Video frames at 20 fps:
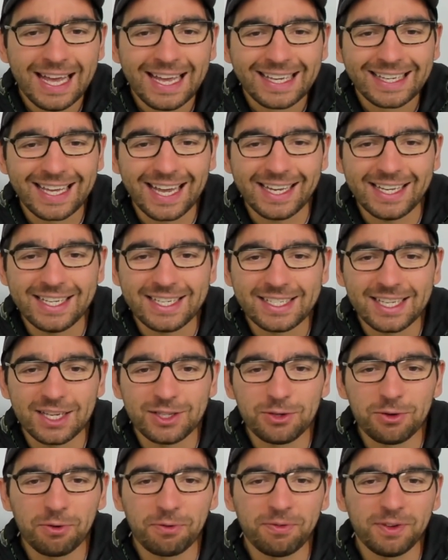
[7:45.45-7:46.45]
Kenny
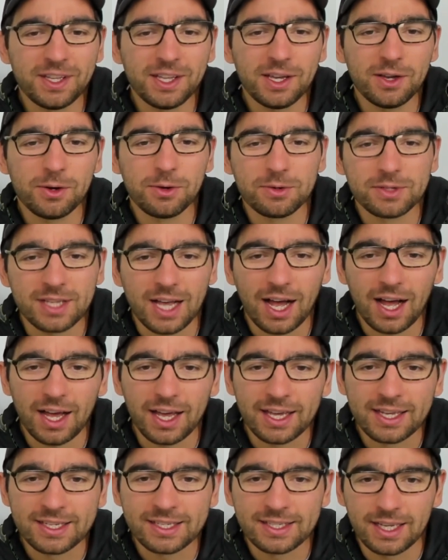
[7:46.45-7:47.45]
says, your videos are
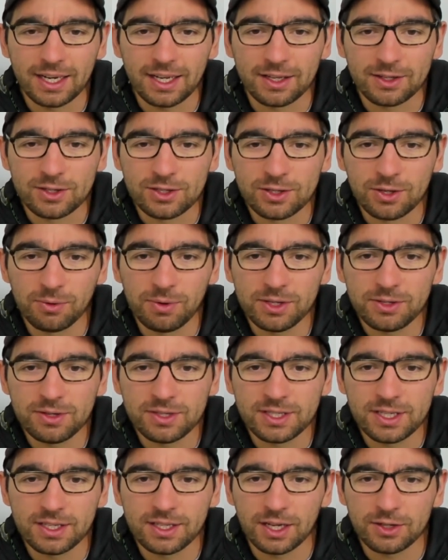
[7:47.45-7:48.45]
excellent. Sorry to
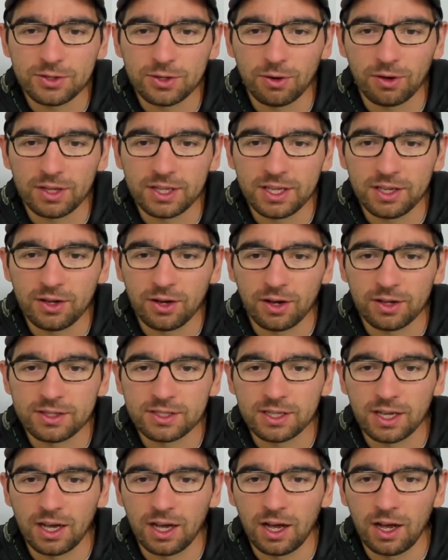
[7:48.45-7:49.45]
see that you only
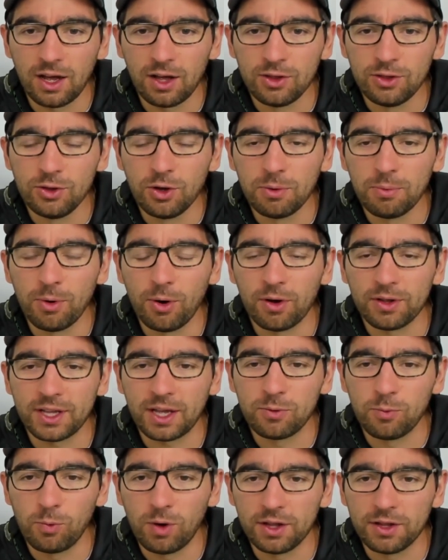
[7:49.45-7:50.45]
got no more
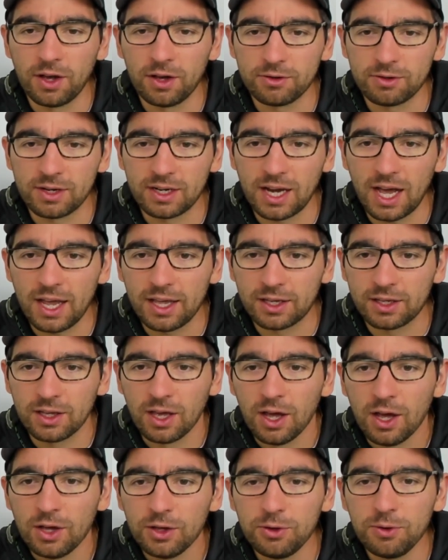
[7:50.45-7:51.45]
than 100 likes.
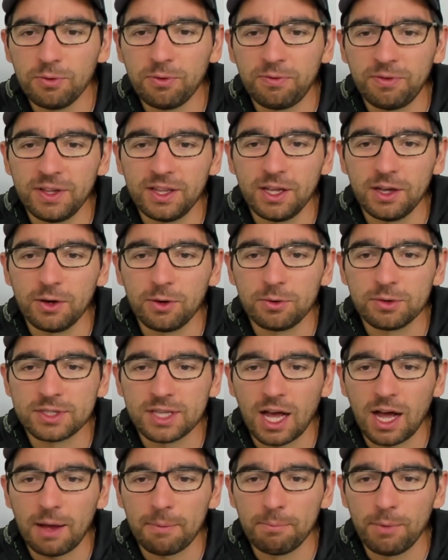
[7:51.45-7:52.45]
Your videos
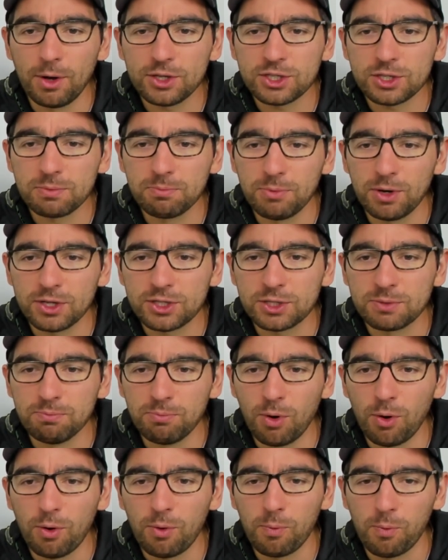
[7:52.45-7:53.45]
are much
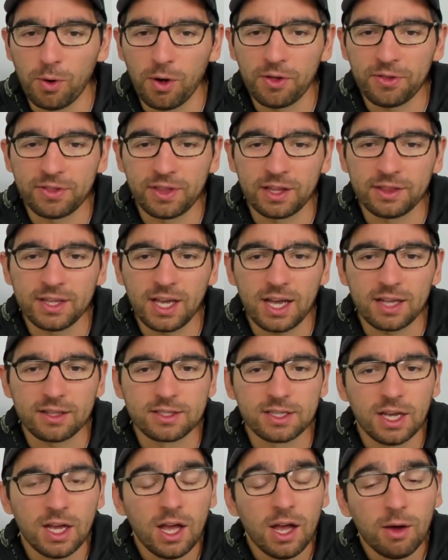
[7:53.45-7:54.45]
more worth than that.